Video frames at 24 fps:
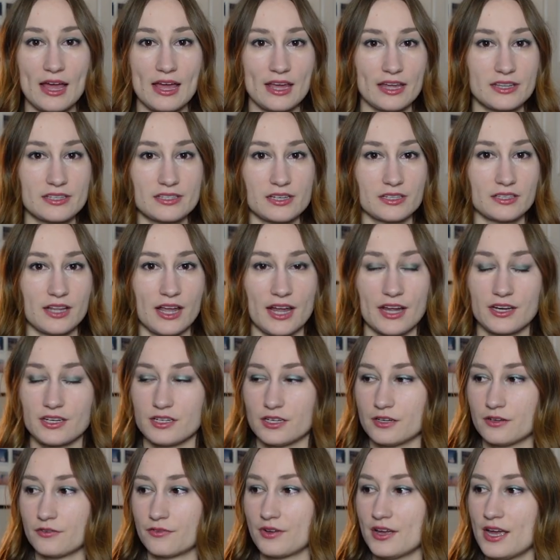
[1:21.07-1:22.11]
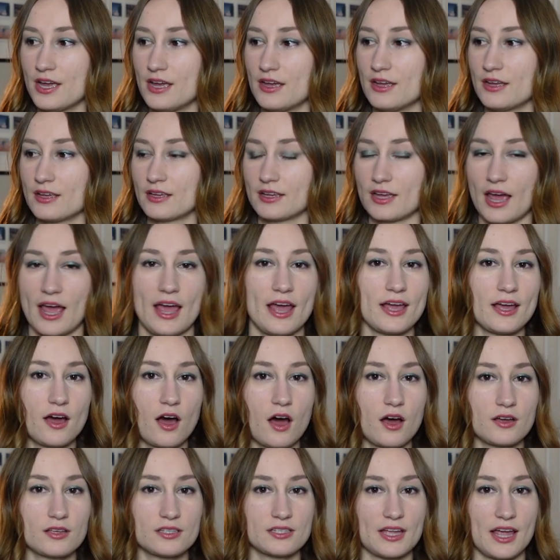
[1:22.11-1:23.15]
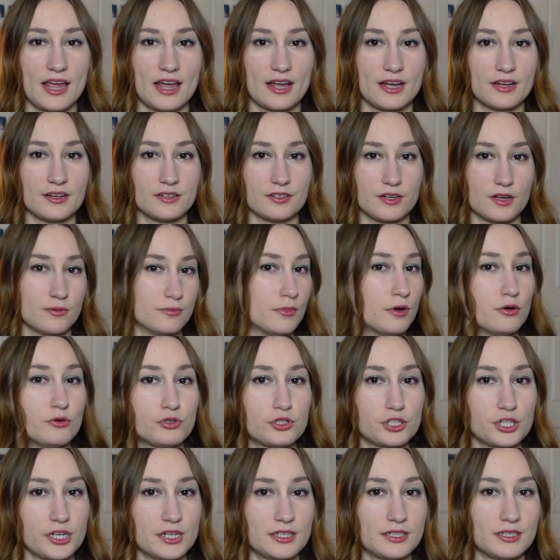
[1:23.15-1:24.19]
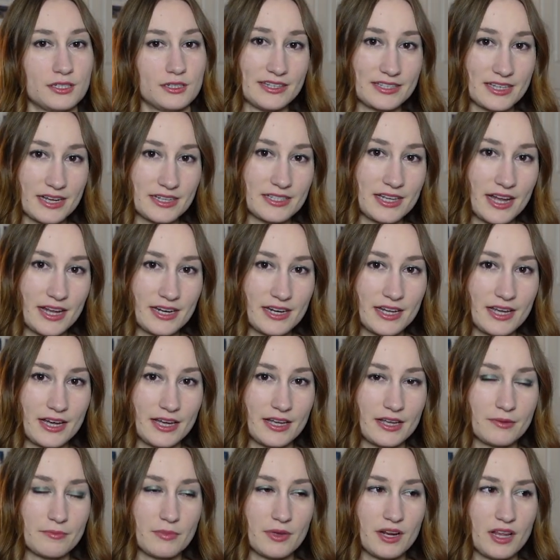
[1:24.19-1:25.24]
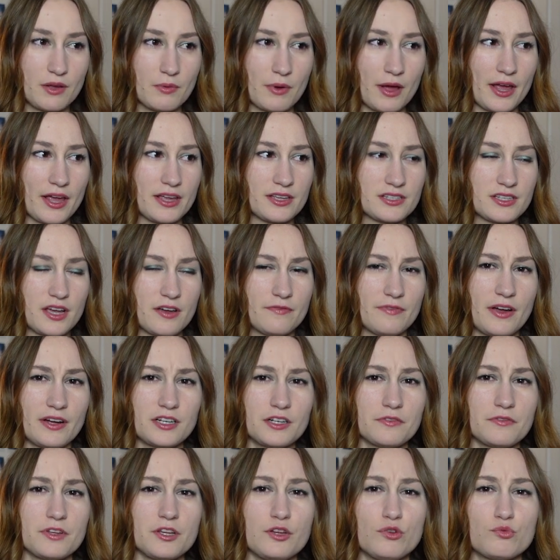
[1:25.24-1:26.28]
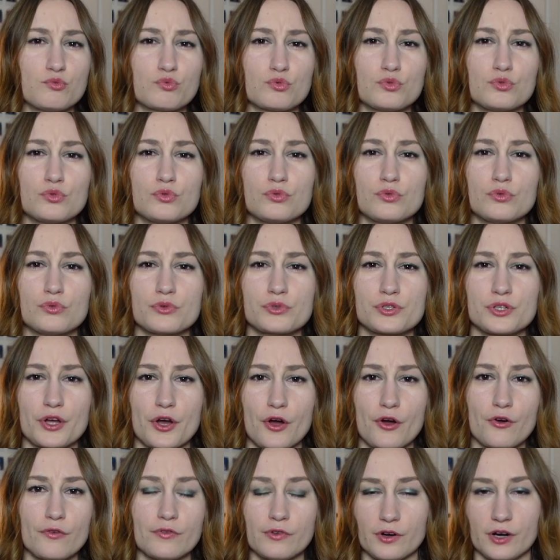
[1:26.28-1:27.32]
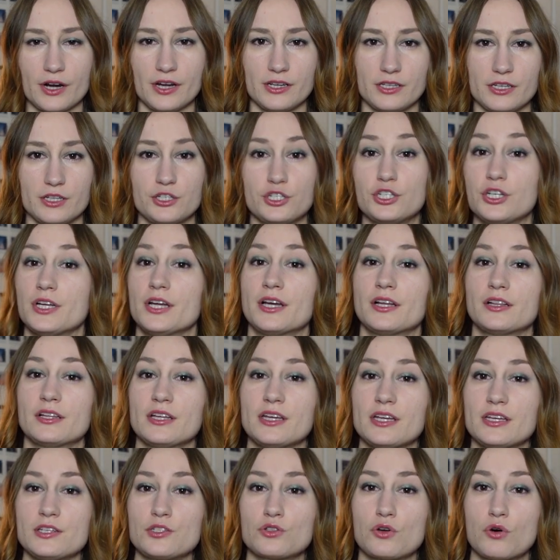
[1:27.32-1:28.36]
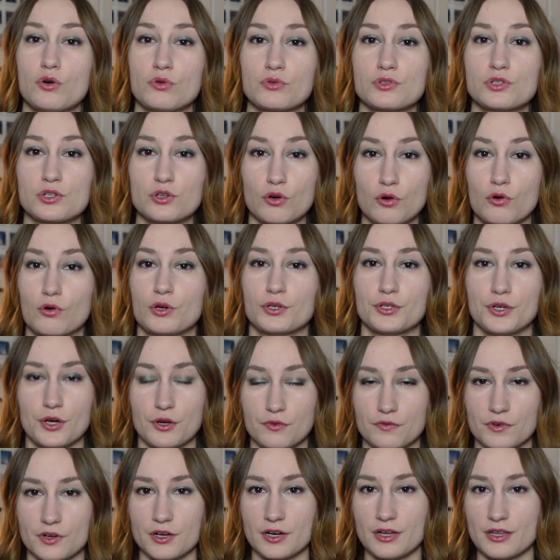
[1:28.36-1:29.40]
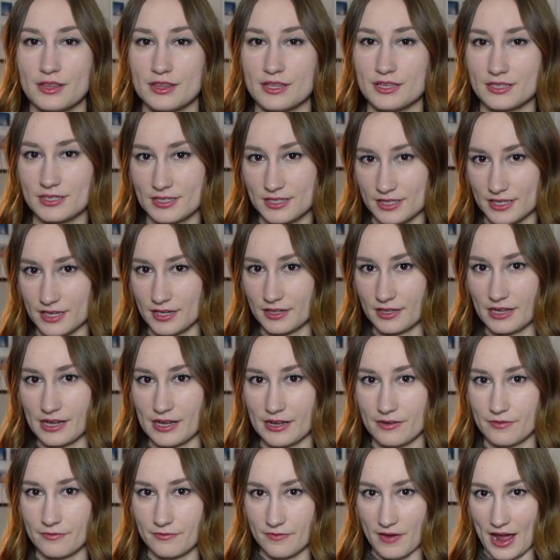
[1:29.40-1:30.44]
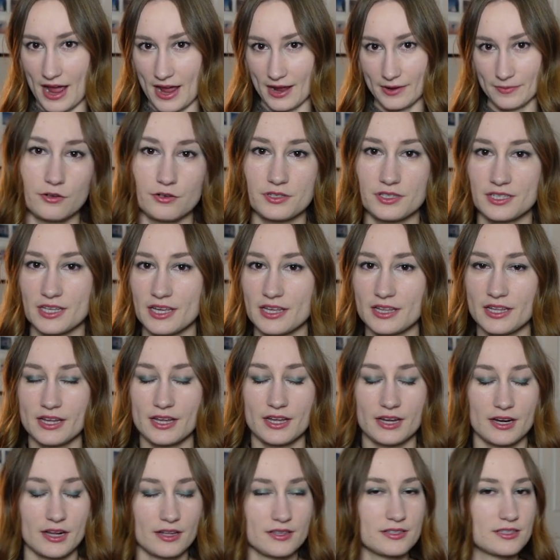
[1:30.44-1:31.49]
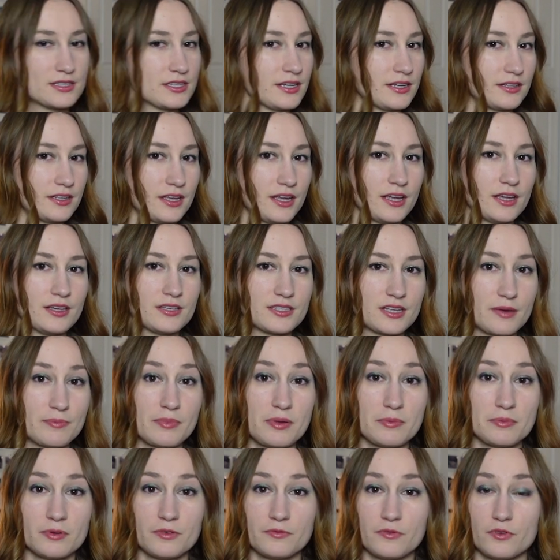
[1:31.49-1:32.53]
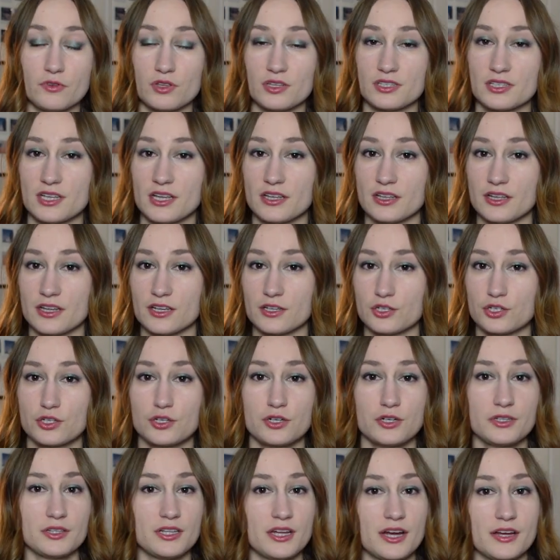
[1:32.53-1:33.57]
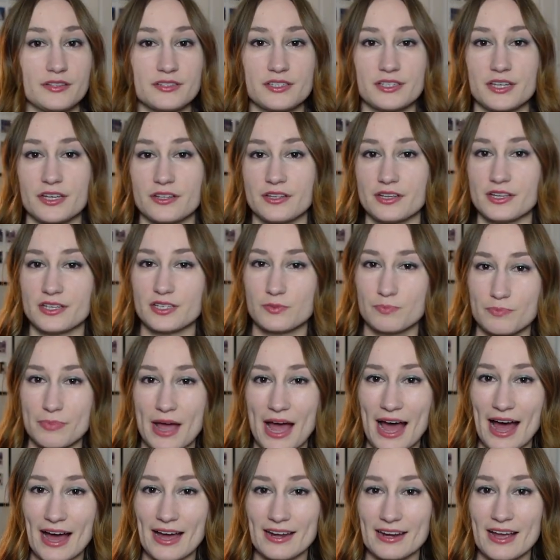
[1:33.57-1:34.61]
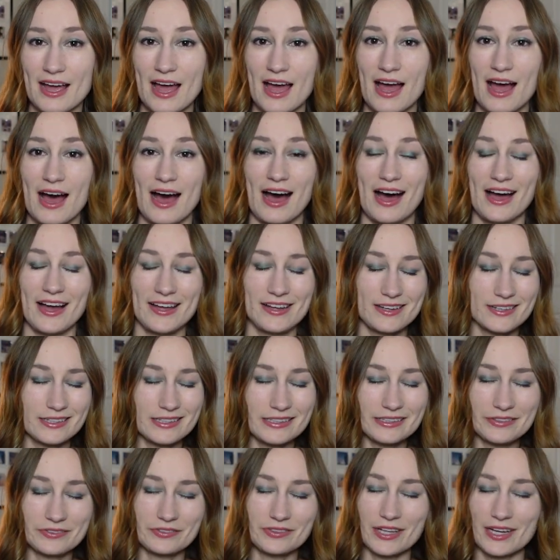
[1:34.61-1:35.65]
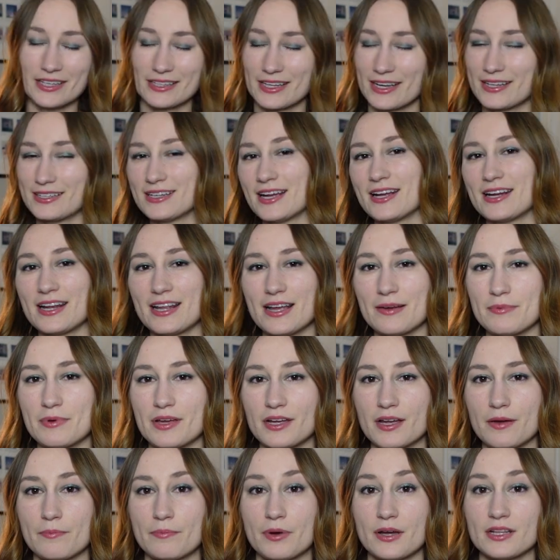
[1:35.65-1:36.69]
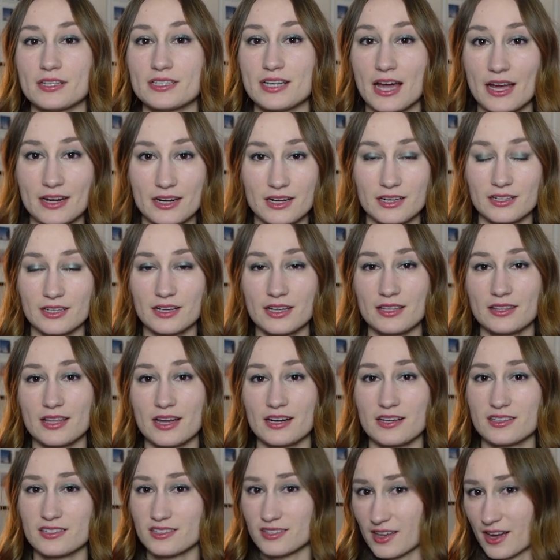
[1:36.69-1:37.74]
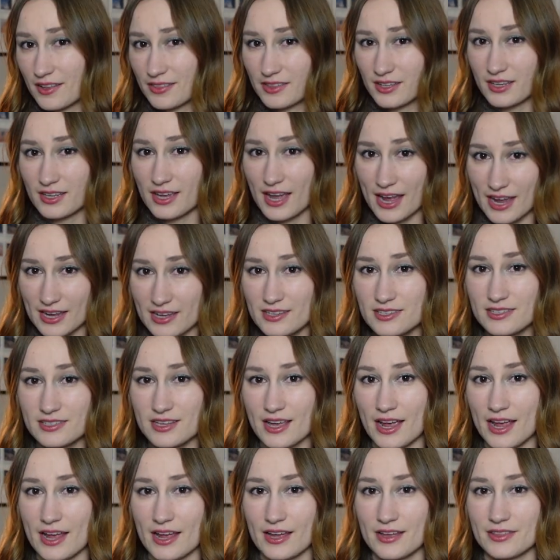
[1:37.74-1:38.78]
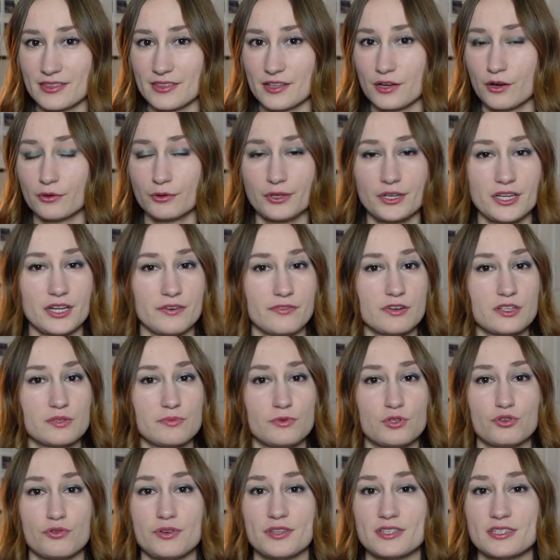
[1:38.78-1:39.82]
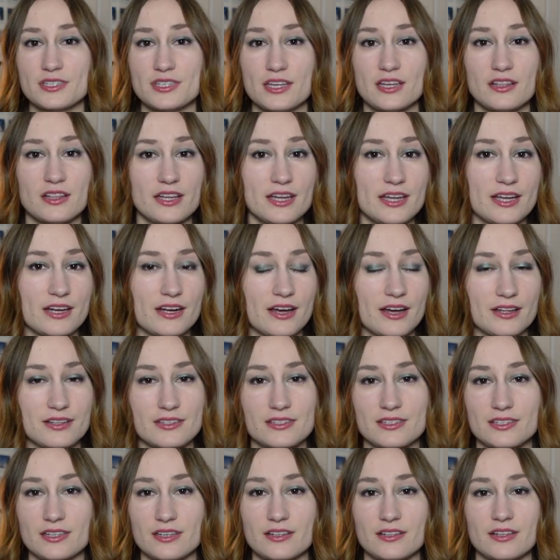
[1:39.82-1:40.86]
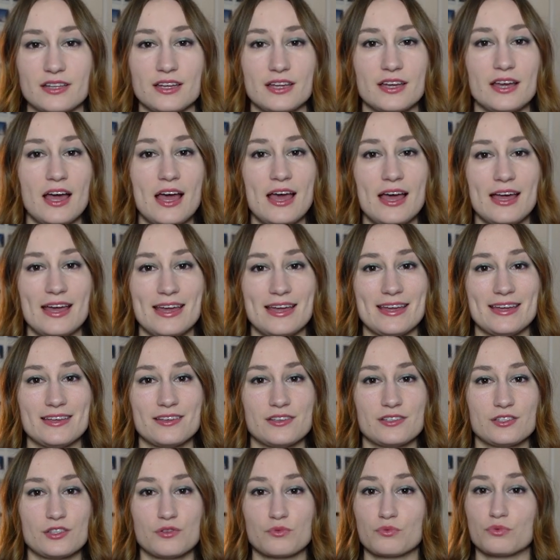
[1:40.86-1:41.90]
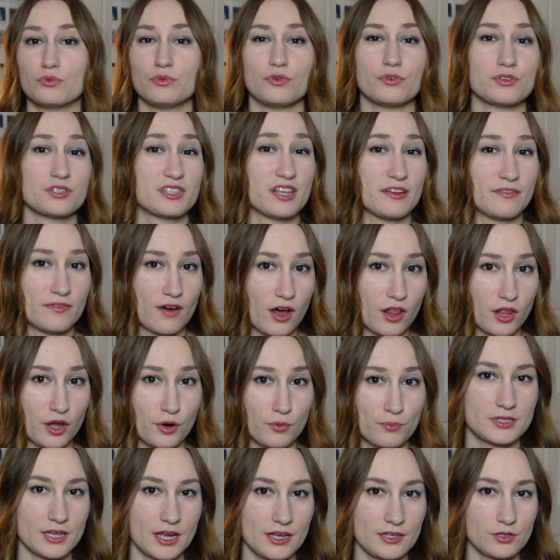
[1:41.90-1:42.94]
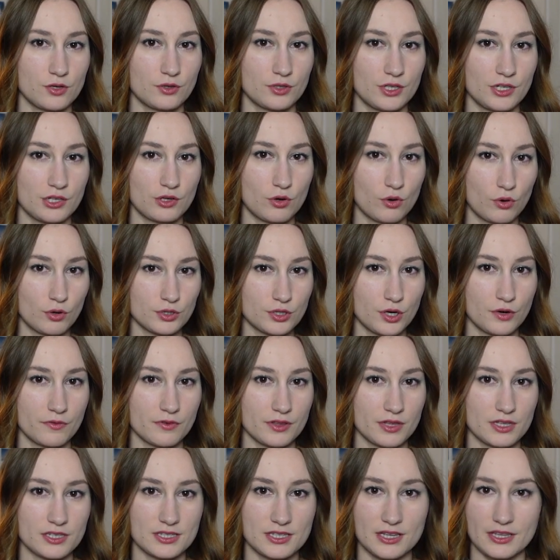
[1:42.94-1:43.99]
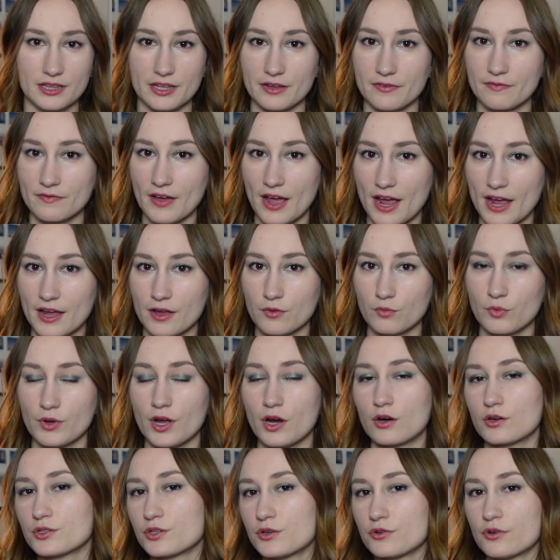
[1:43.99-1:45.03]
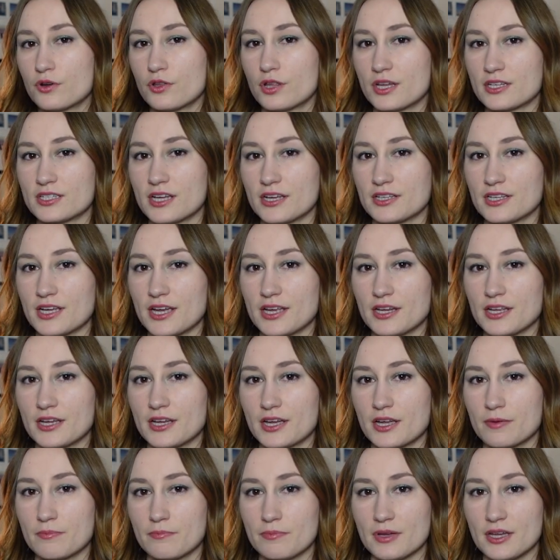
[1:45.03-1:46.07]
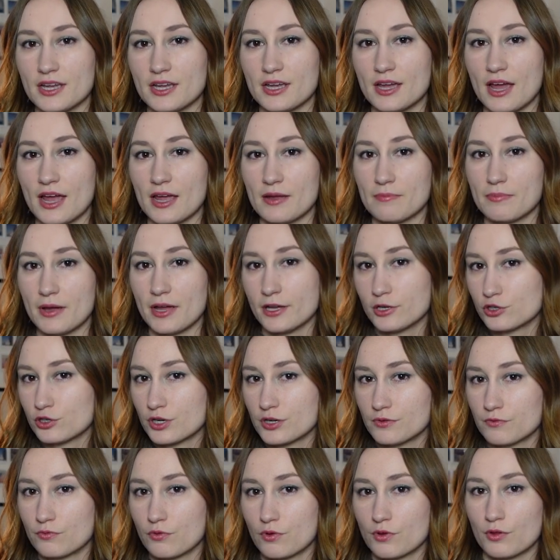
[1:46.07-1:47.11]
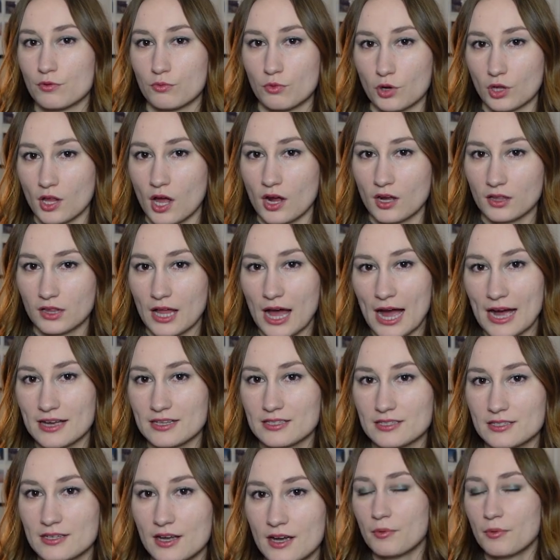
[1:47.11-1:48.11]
It's a land of chaos and emotion, and Titania in many ways effectively rules over it. She at least holds court over the Seelie Fae. There's Seelie and Unseelie. Some people view the Seelie as good, the Unseelie as bad. I kind of like that dynamic, but technically that is not the case, and the only difference between Seelie and Unseelie is the rulers they follow. Besides holding court over the Seelie Fae, we also know that Titania can be a patron for the warlock class.